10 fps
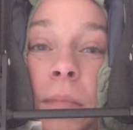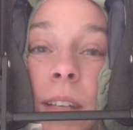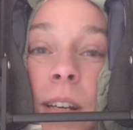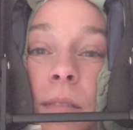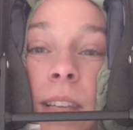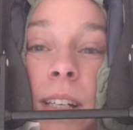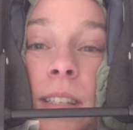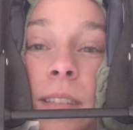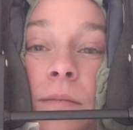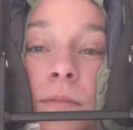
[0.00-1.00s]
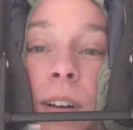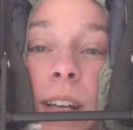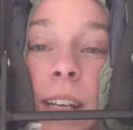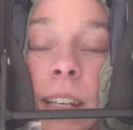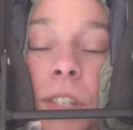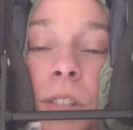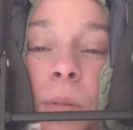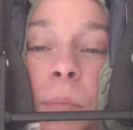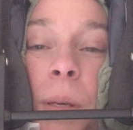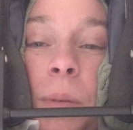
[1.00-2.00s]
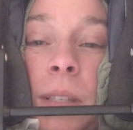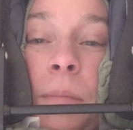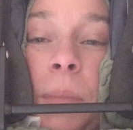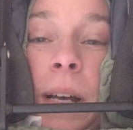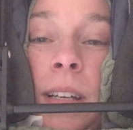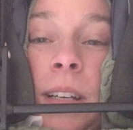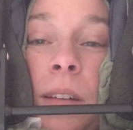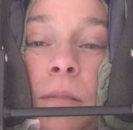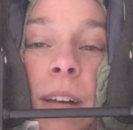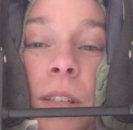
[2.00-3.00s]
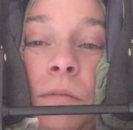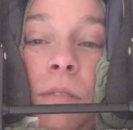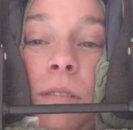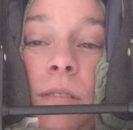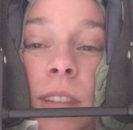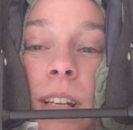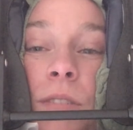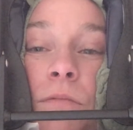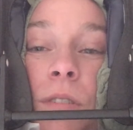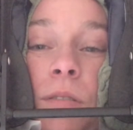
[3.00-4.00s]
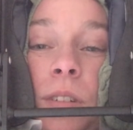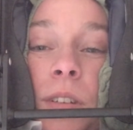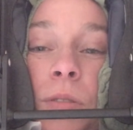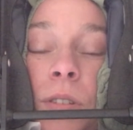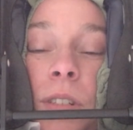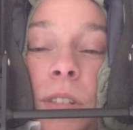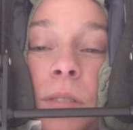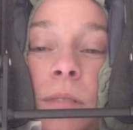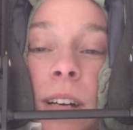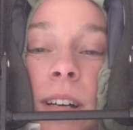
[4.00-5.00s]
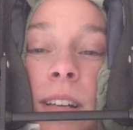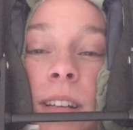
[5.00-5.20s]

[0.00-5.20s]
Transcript: You know, that's fine. It's just when people sit back and go, that's wrong, and you shouldn't do that.